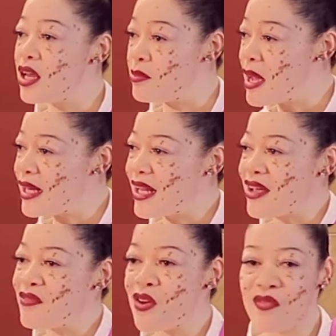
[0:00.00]
Anybody
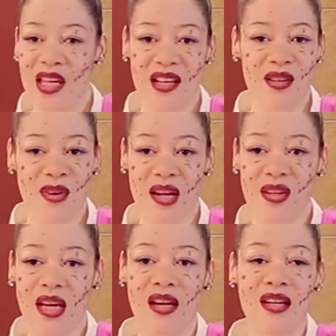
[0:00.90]
like Velveeta
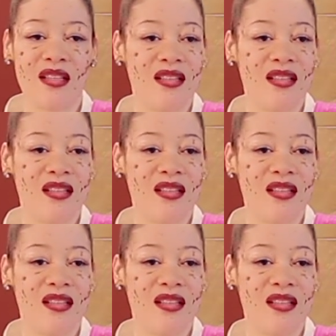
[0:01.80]
around here?